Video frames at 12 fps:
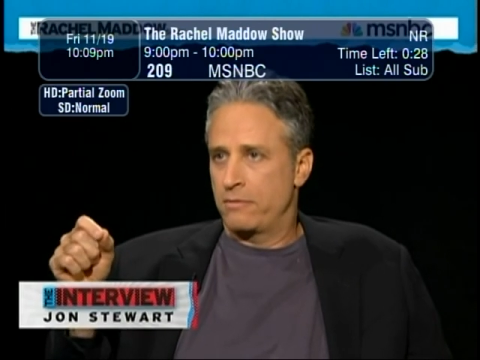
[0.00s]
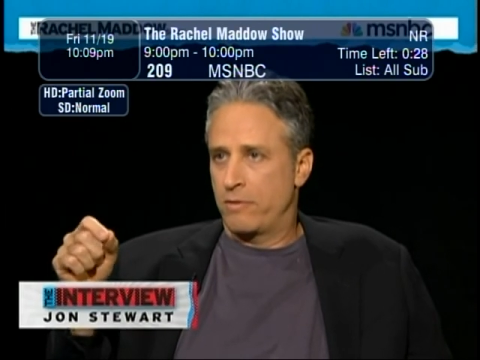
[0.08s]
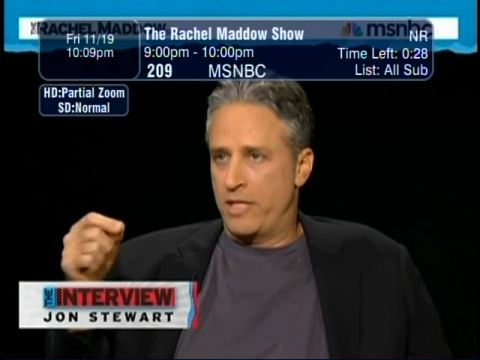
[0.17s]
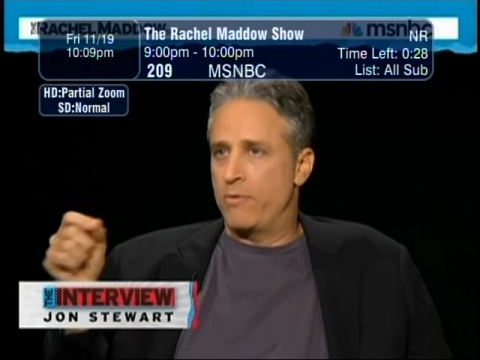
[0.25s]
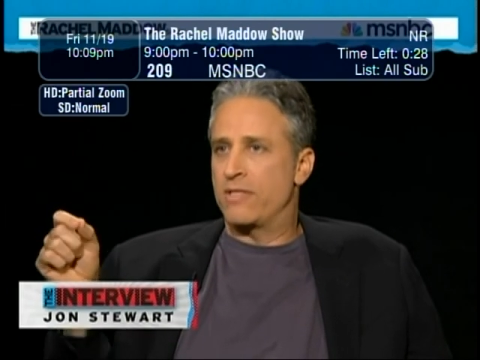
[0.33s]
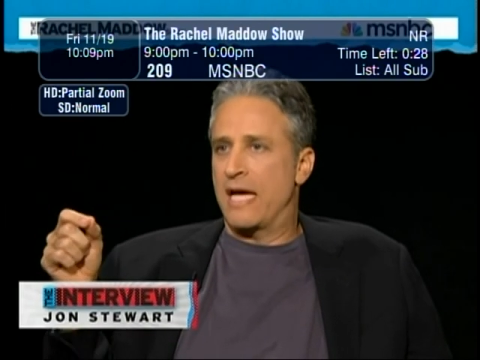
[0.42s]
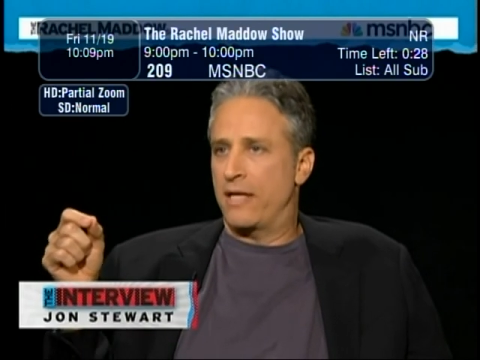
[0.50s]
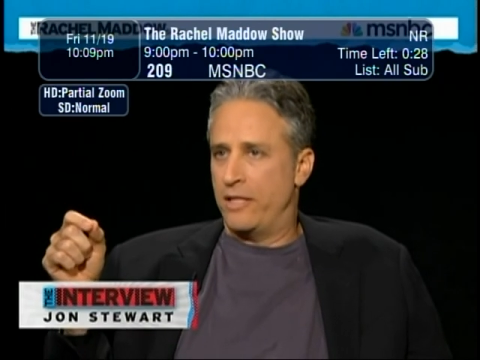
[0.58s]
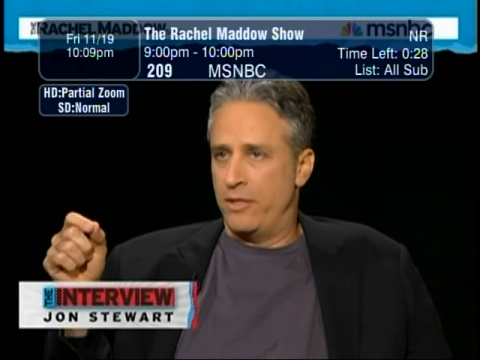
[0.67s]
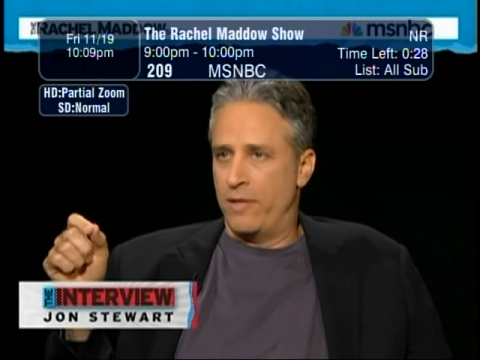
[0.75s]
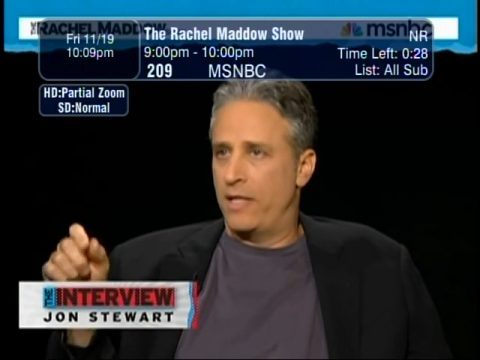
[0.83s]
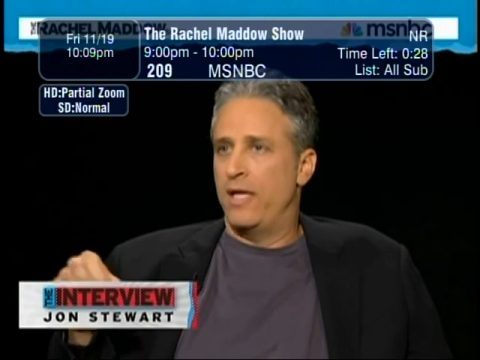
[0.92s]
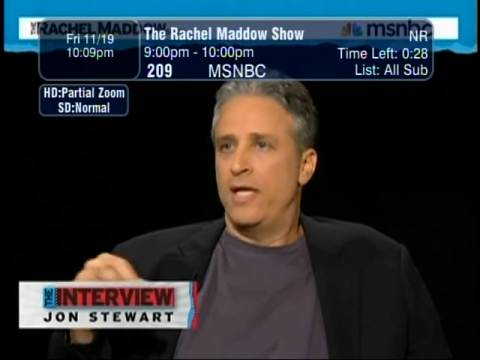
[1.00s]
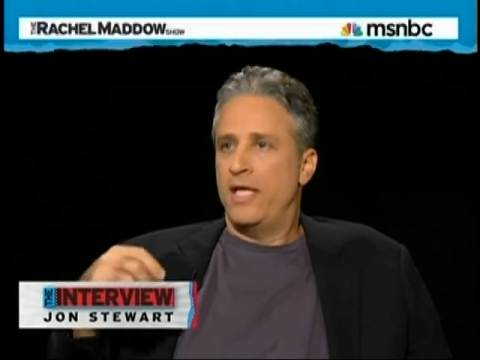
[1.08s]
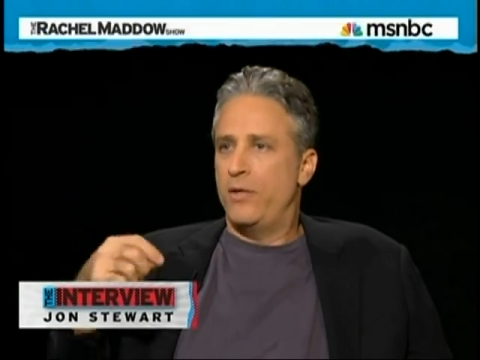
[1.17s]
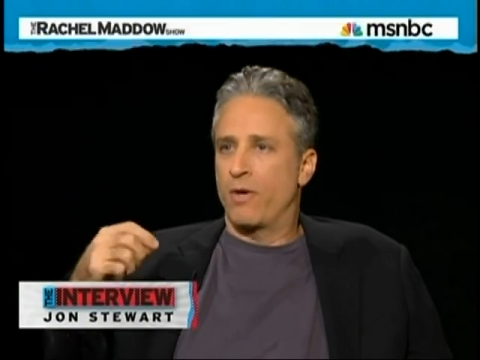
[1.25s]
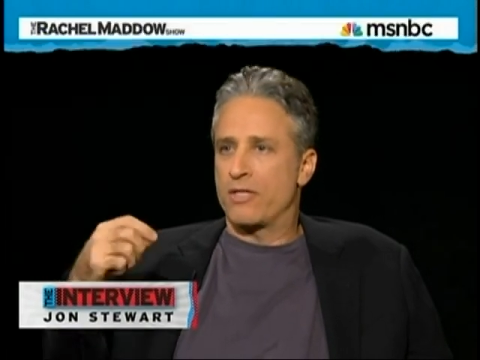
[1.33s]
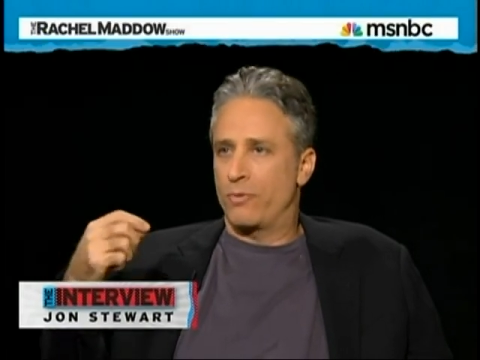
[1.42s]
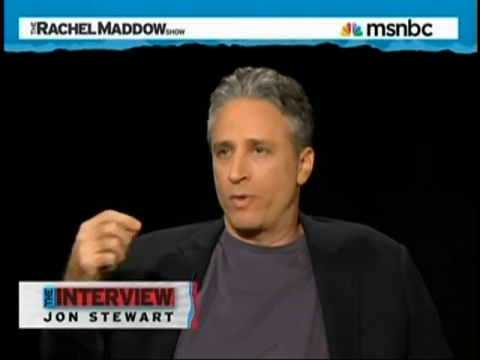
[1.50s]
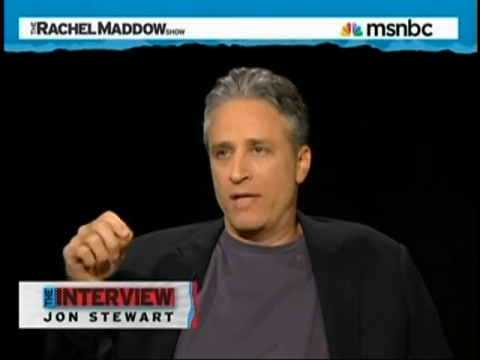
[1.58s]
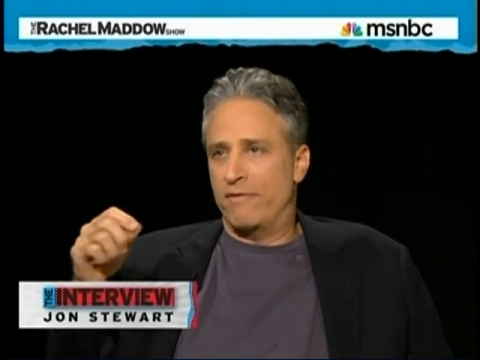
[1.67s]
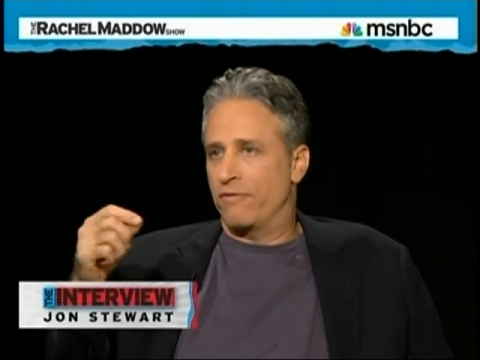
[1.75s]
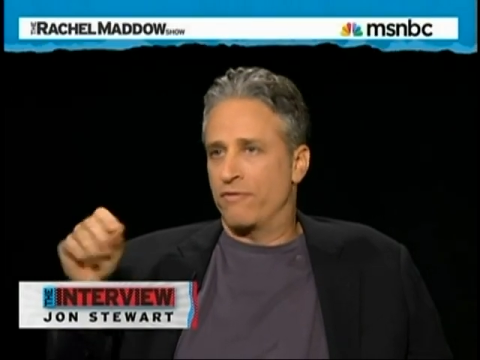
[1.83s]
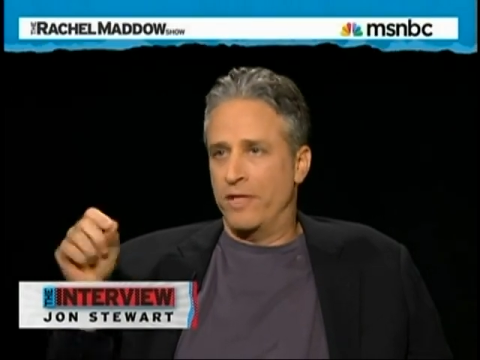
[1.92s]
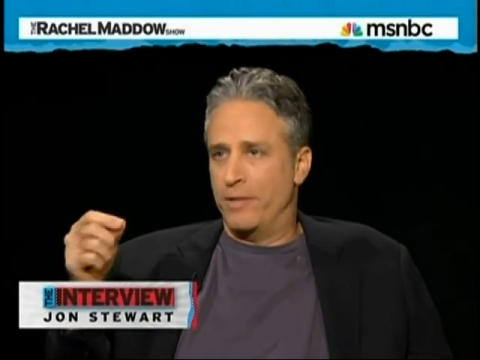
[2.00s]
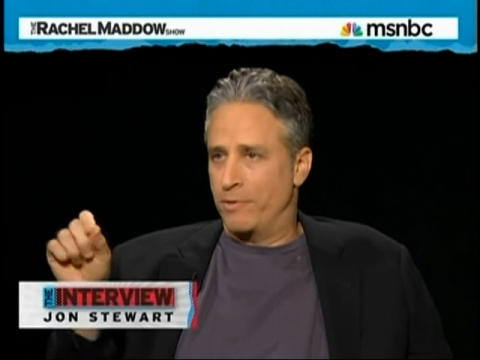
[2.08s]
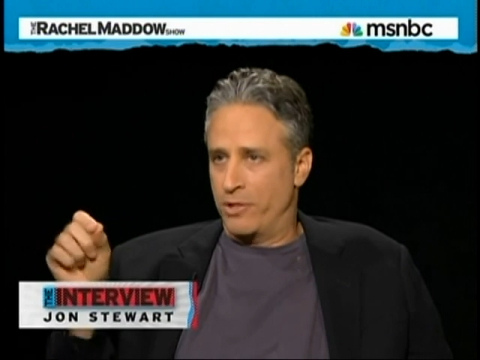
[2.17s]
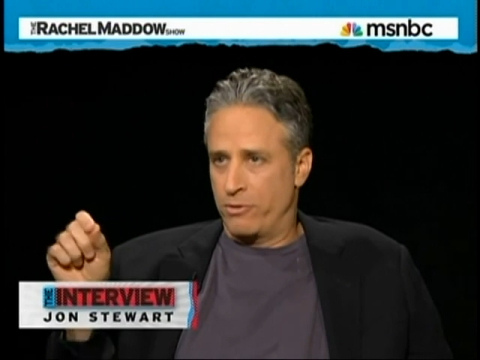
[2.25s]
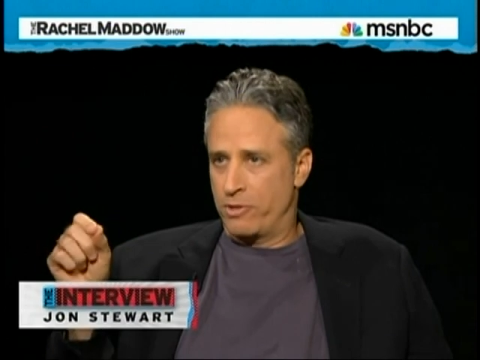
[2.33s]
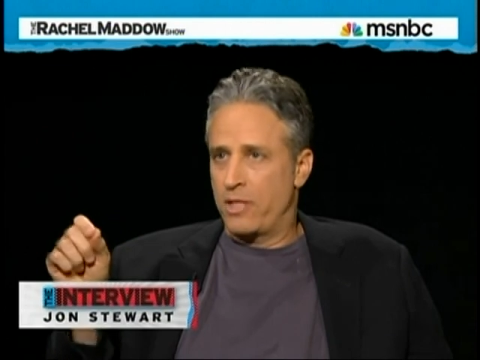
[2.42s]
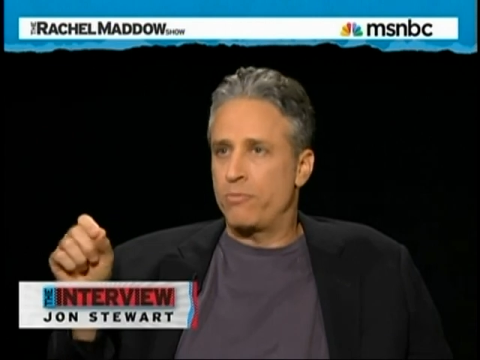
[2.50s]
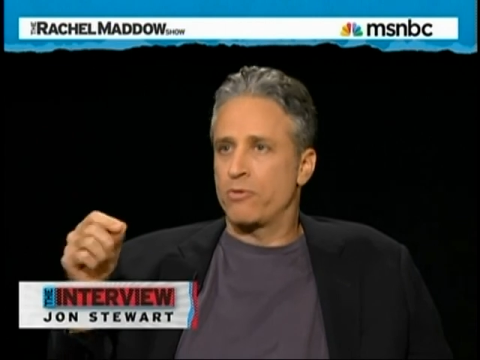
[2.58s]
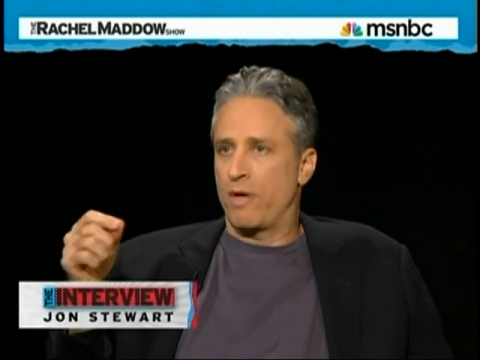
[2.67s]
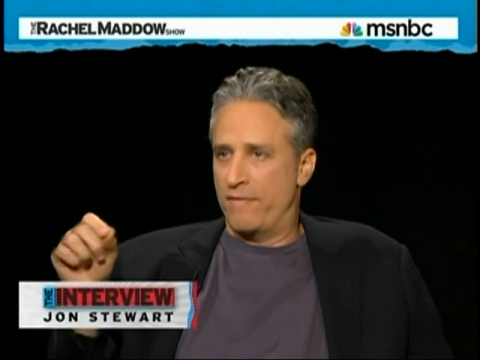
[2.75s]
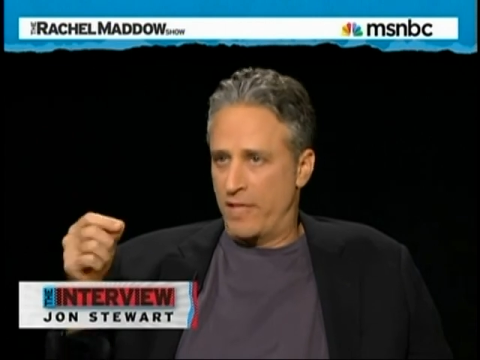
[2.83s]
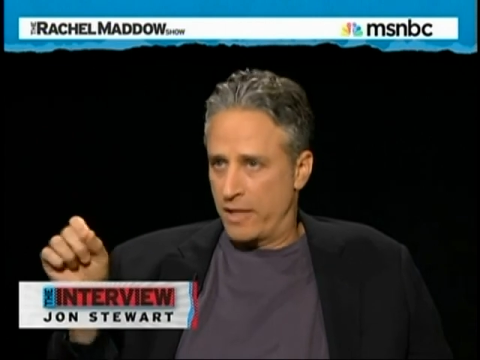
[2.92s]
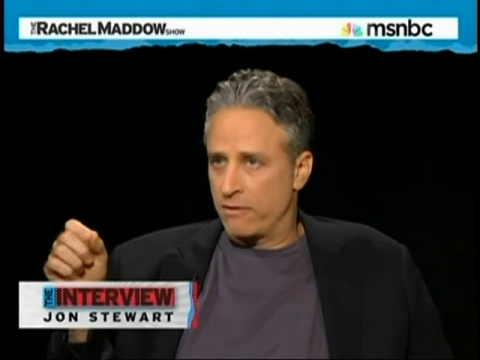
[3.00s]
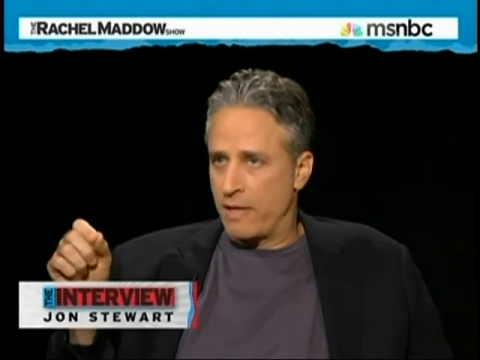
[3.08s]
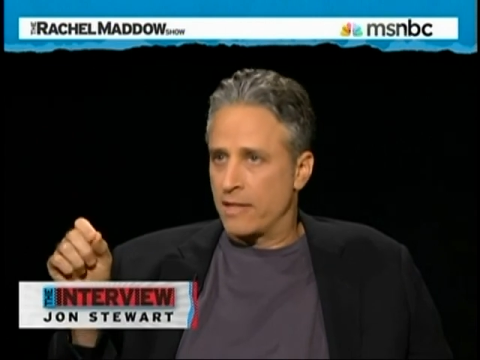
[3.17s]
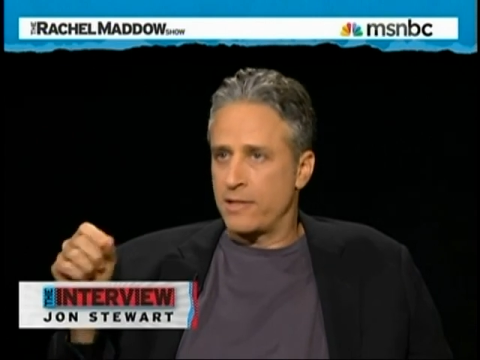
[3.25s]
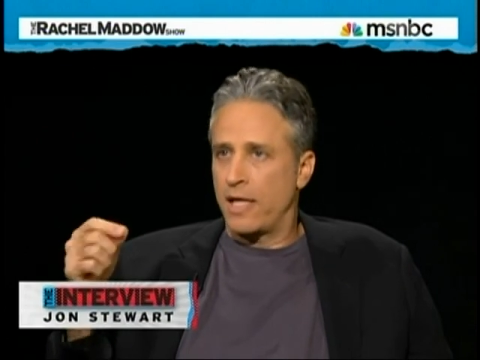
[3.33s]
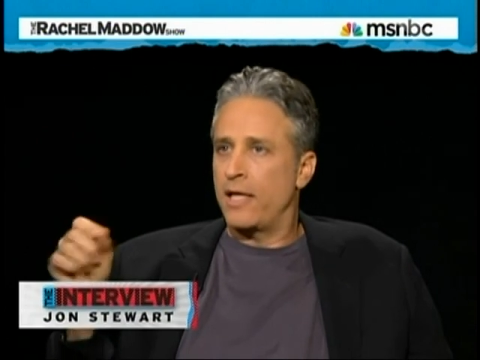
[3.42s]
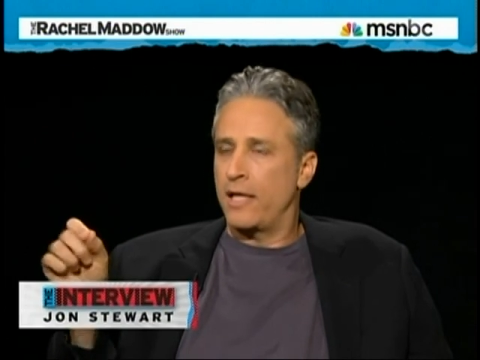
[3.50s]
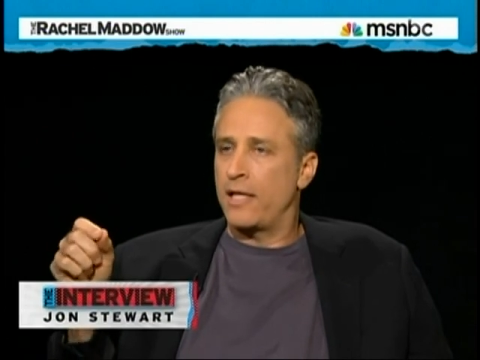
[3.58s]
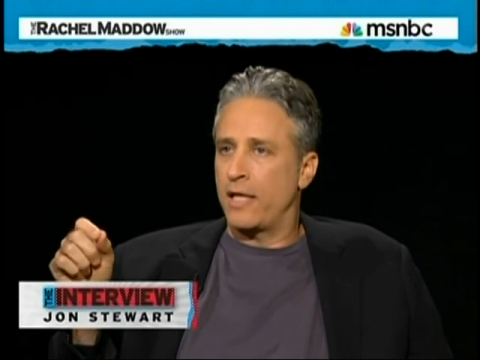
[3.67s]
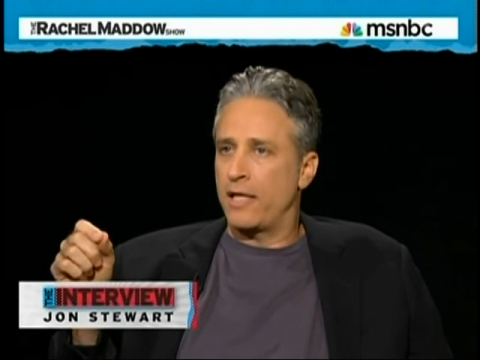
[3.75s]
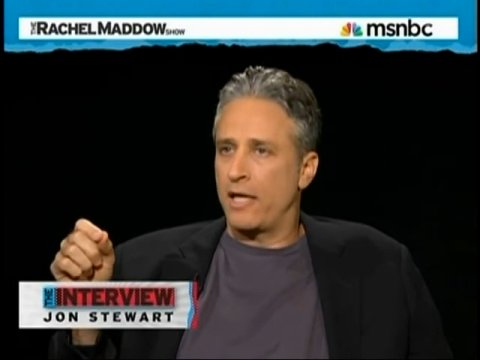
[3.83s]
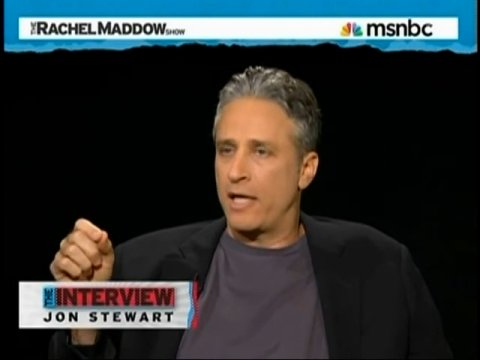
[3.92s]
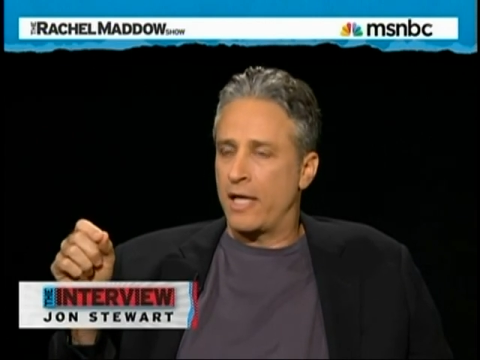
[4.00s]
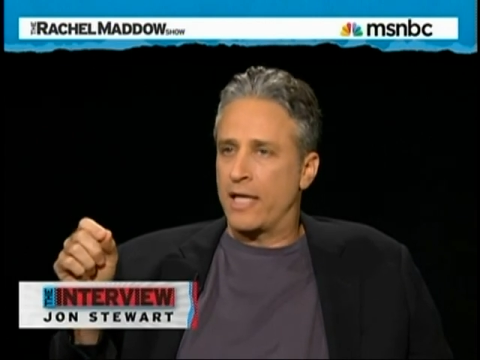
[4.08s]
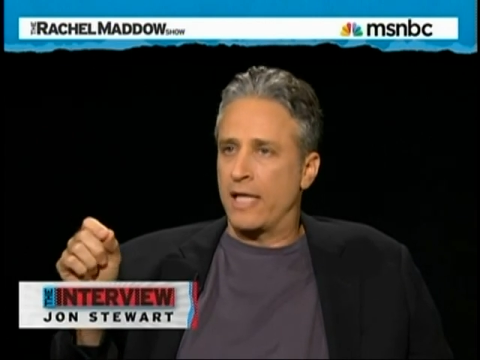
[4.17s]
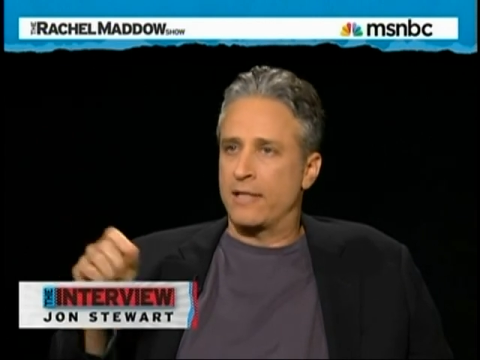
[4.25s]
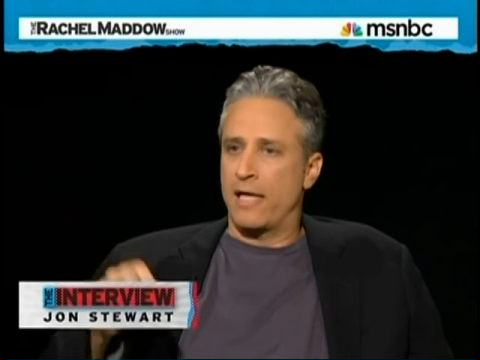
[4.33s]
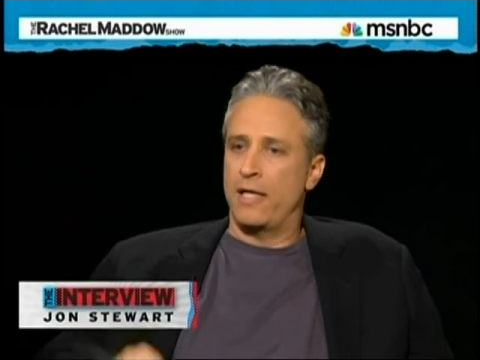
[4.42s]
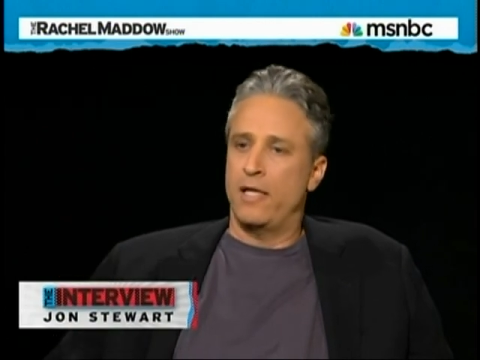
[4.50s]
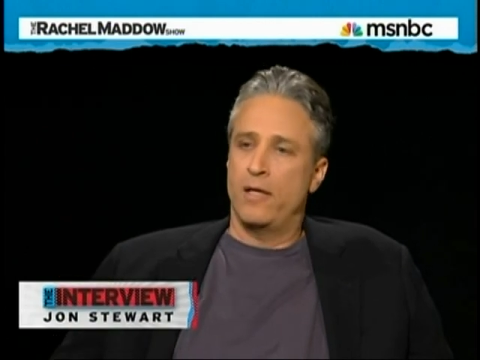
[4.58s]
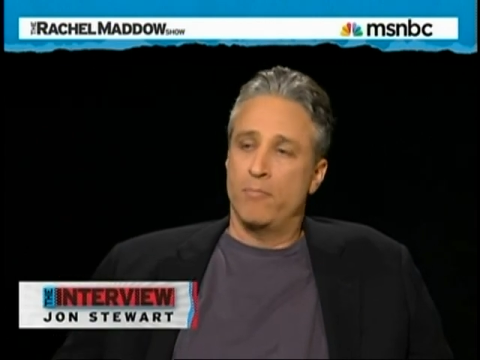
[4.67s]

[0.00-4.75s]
When he was down at the UN, he wasn't waving freedom juice. He was waving anthrax, and I get that.